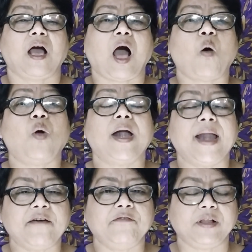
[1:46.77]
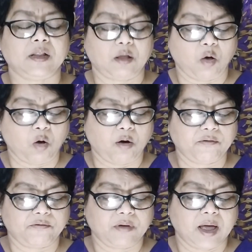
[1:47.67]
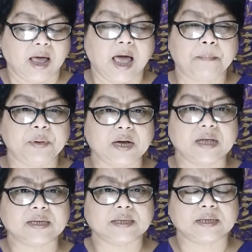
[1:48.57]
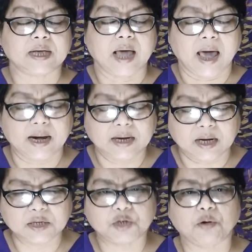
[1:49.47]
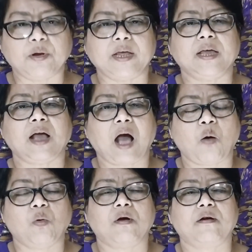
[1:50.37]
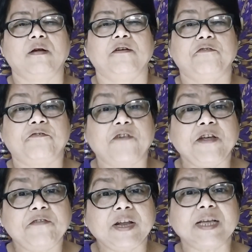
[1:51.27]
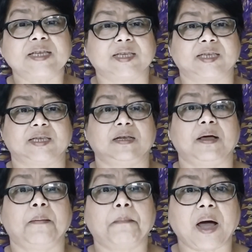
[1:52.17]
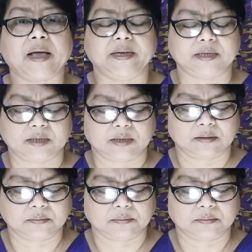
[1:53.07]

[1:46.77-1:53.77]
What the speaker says: our level of happiness and controlling our frivolous mind.